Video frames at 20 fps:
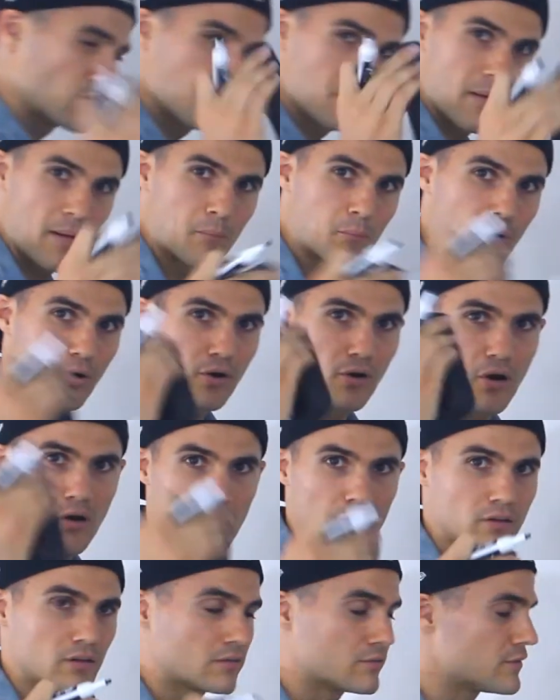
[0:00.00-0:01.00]
remember
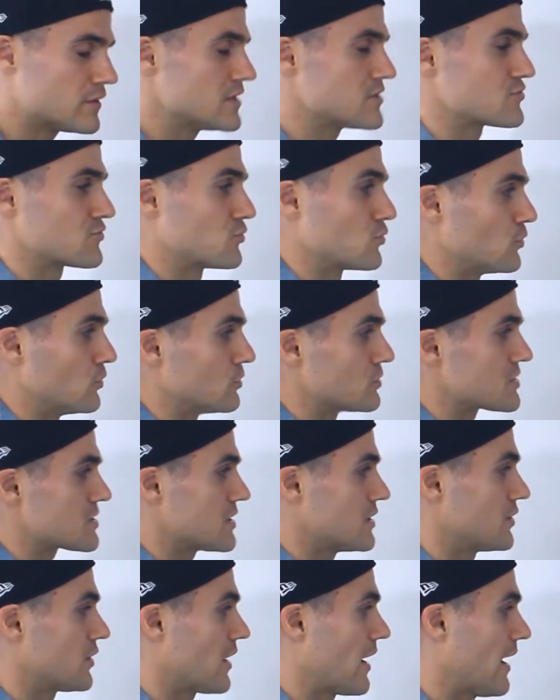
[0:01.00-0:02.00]
all of these rules
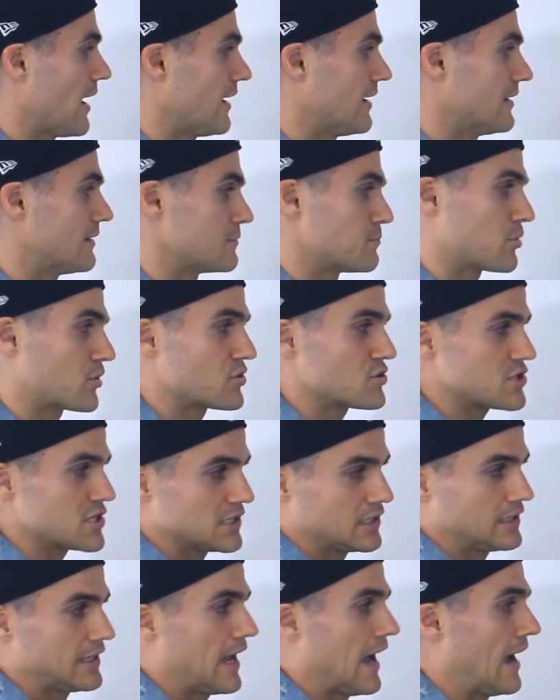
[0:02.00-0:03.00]
in your head.
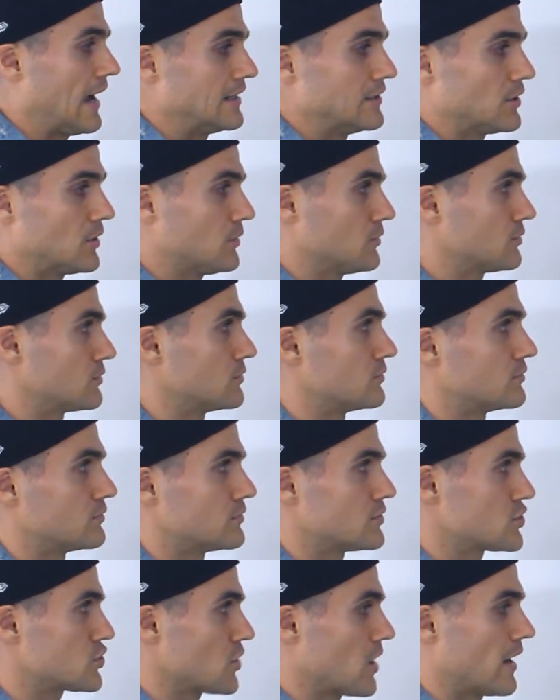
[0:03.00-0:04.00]
Personally, I don't
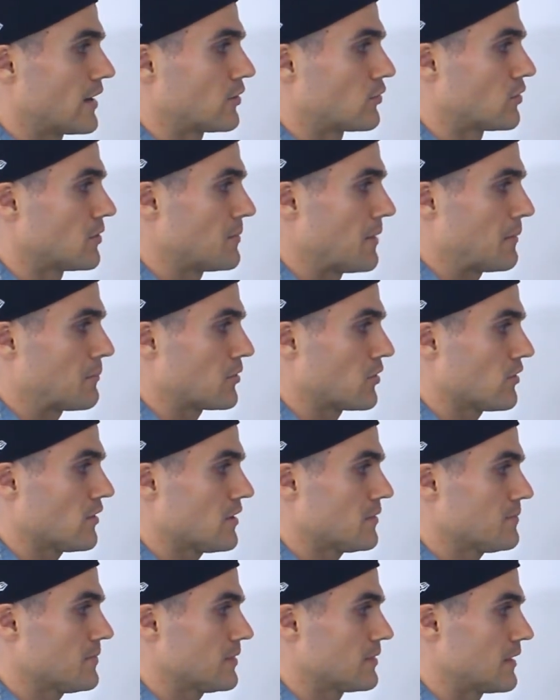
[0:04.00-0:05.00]
try to remember
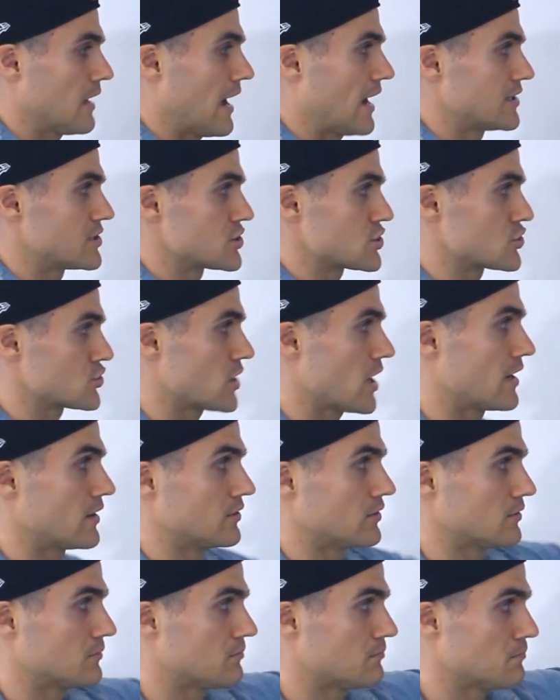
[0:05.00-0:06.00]
them. I just try
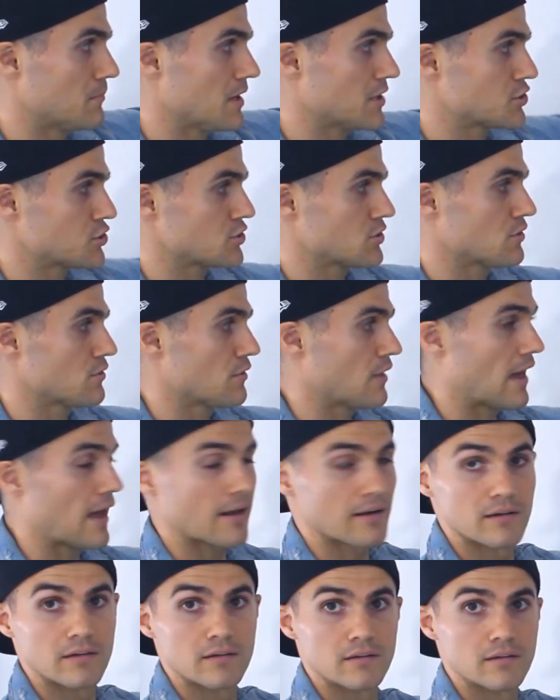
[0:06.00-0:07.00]
to make sure
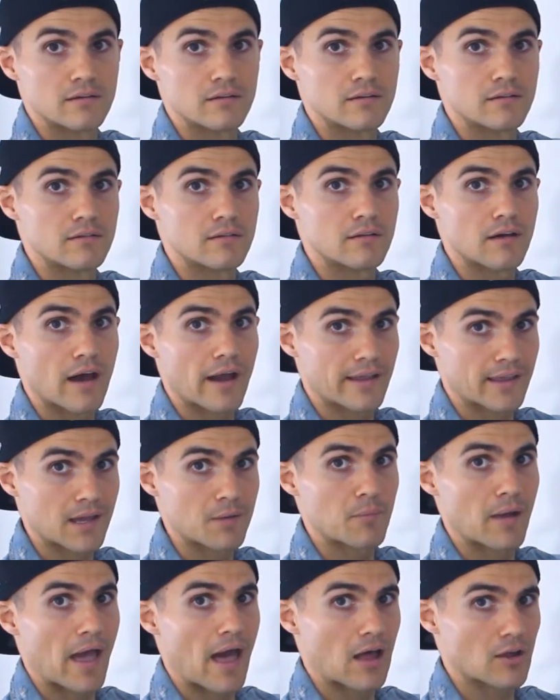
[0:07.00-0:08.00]
that I
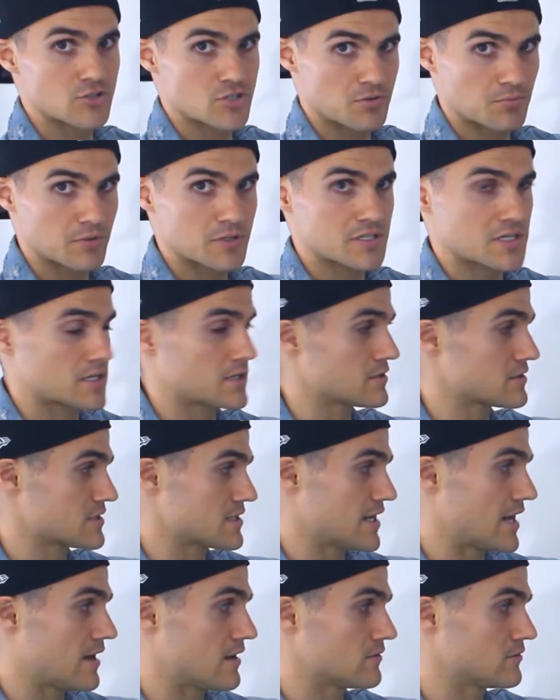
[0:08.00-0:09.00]
get my algebra skills
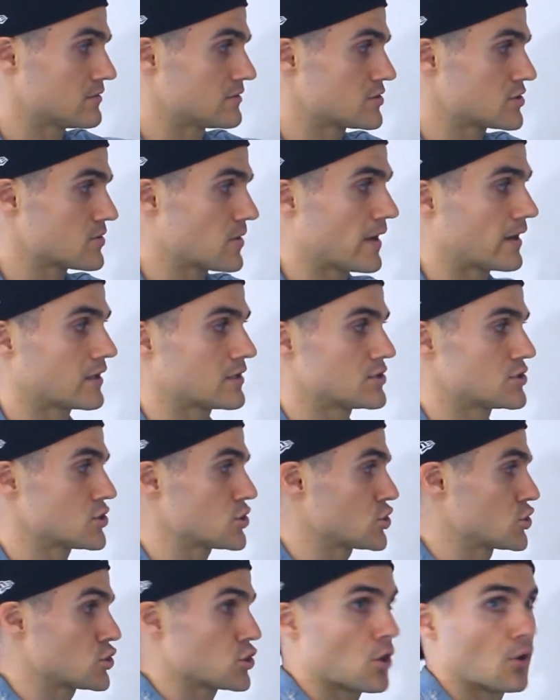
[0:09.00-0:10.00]
down so I can
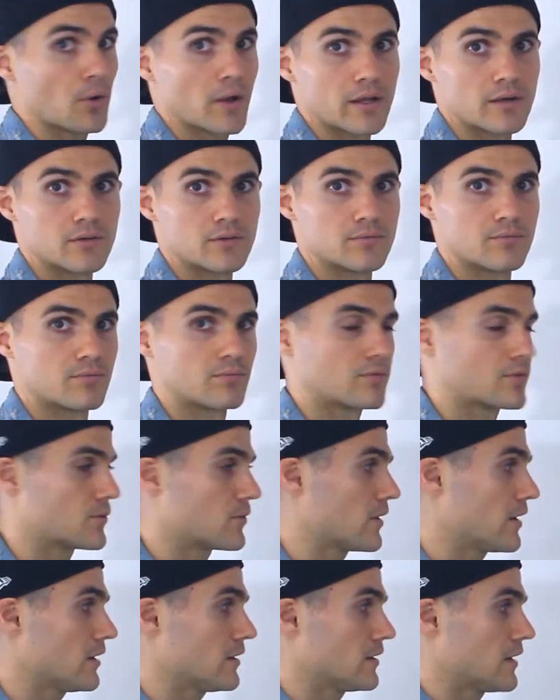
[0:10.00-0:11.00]
just show it,
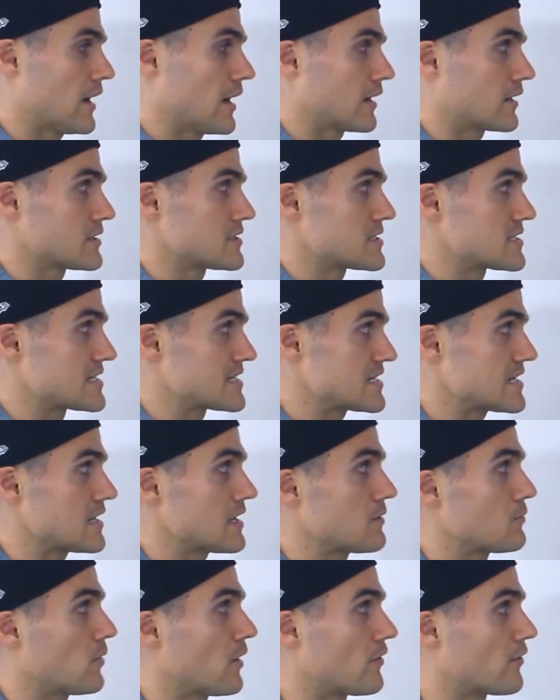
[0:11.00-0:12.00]
right? I can
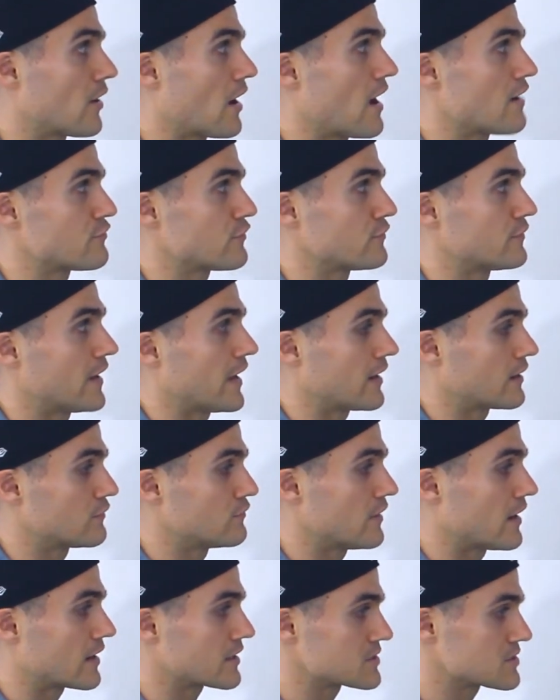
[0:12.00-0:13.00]
see whether f of
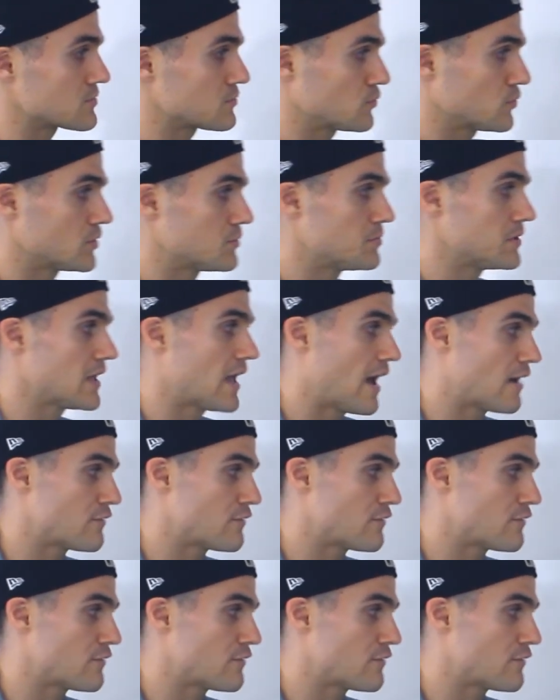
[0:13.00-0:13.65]
negative x would be